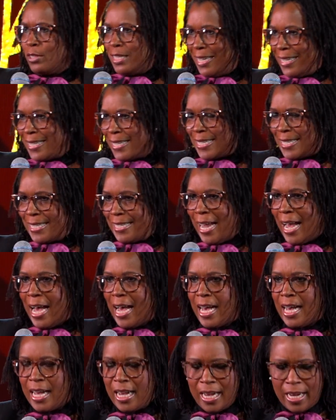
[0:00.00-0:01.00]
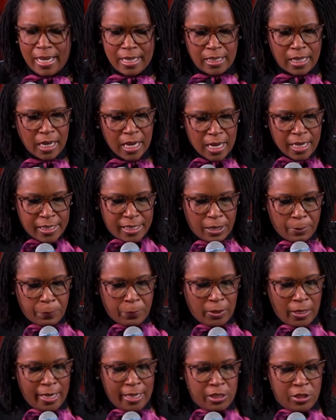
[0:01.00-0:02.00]
decide to
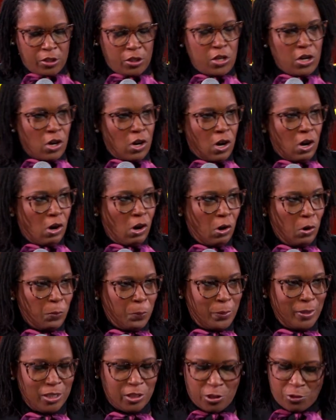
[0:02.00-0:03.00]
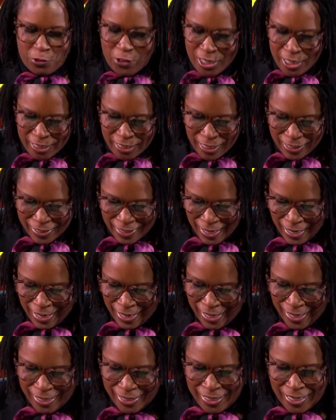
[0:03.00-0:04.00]
place your hope and trust in
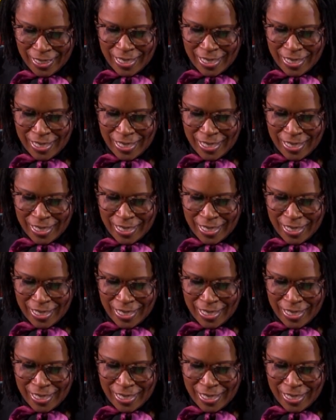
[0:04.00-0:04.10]
God.